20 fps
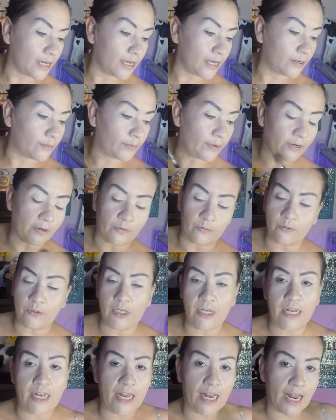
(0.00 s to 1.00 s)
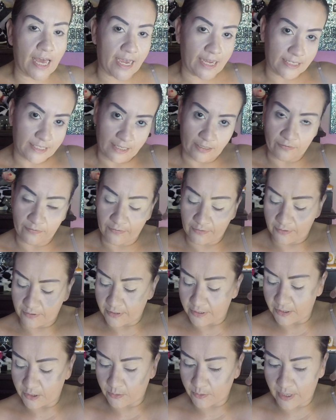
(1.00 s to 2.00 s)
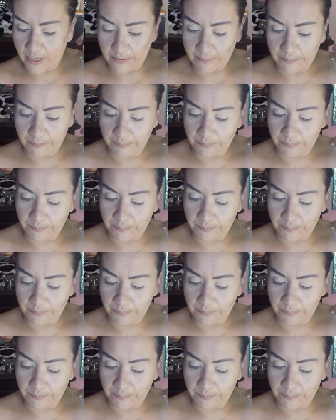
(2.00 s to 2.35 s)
and we're going to lay it down first, okay?